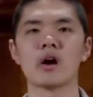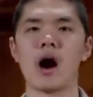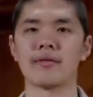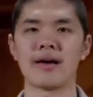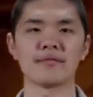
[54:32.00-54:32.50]

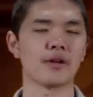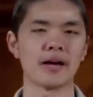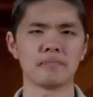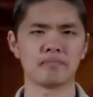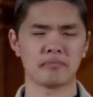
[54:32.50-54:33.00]
on that flight.
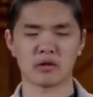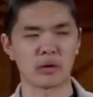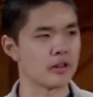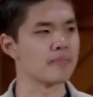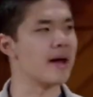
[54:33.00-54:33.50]
It's one
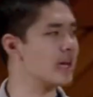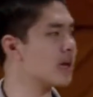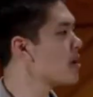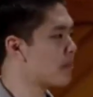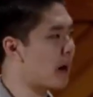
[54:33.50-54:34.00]
of the many
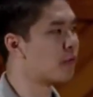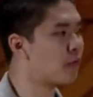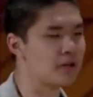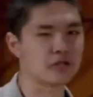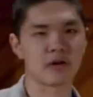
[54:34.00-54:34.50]
powerful
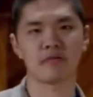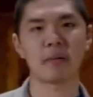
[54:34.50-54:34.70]
features of